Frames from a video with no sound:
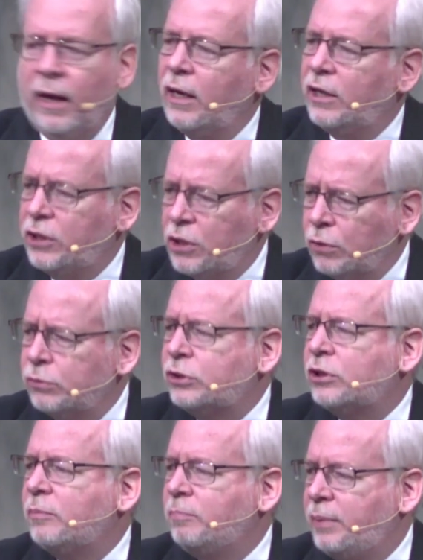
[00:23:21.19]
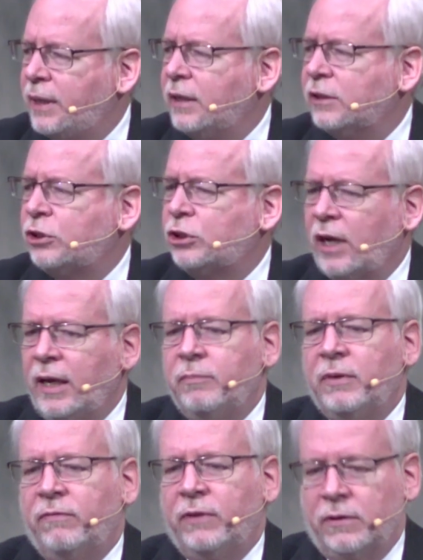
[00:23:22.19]
You should be ashamed
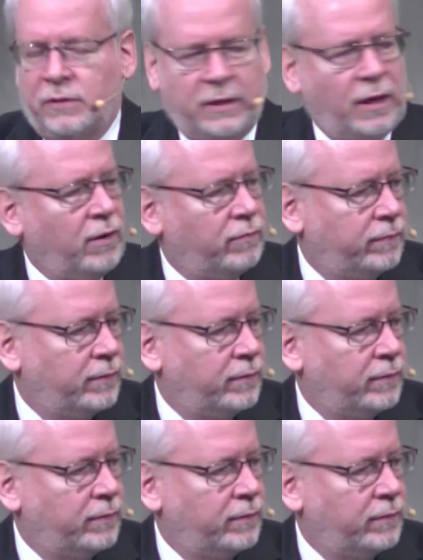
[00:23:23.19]
of yourself.